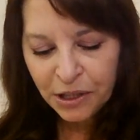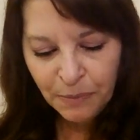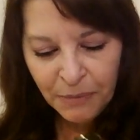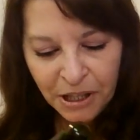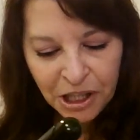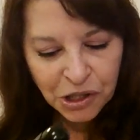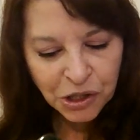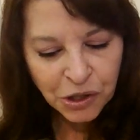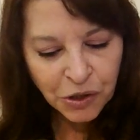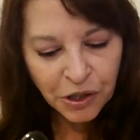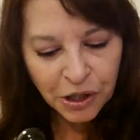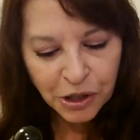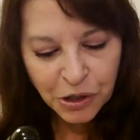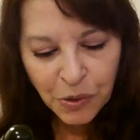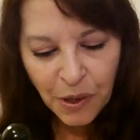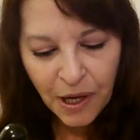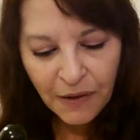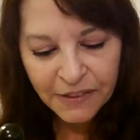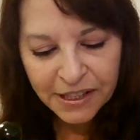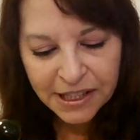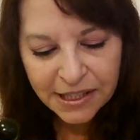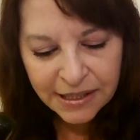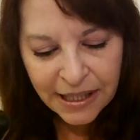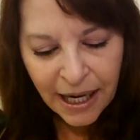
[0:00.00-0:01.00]
to make sure that you
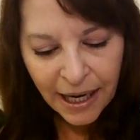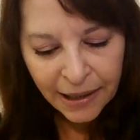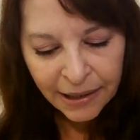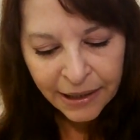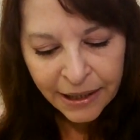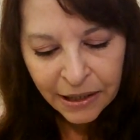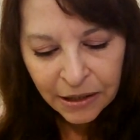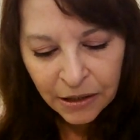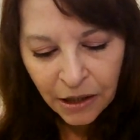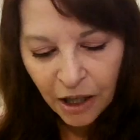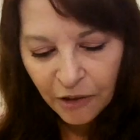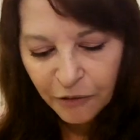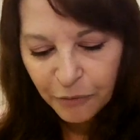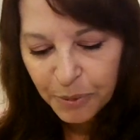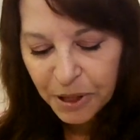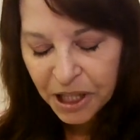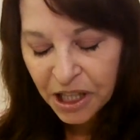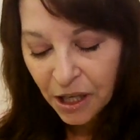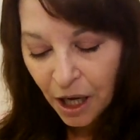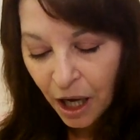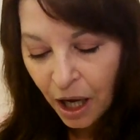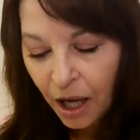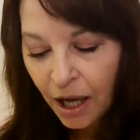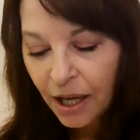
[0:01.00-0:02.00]
have a styling glove
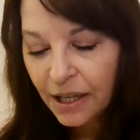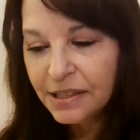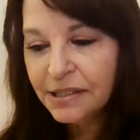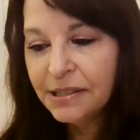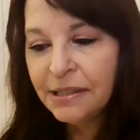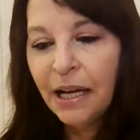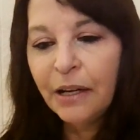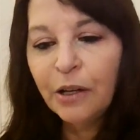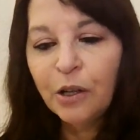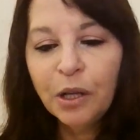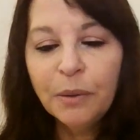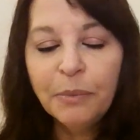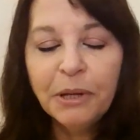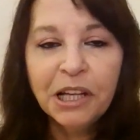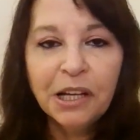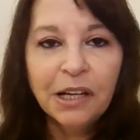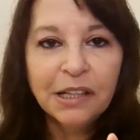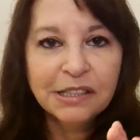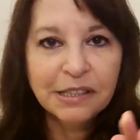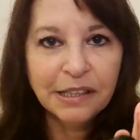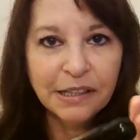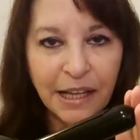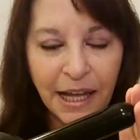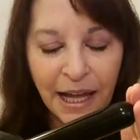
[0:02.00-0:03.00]
because not only
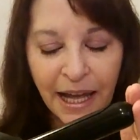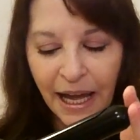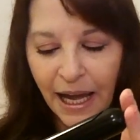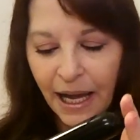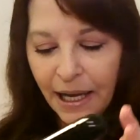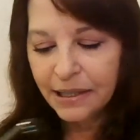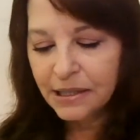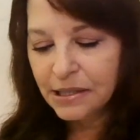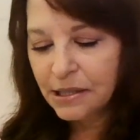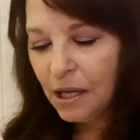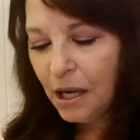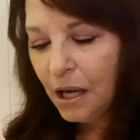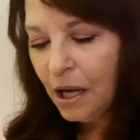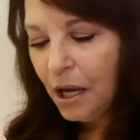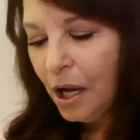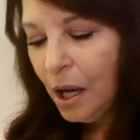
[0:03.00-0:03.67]
because of that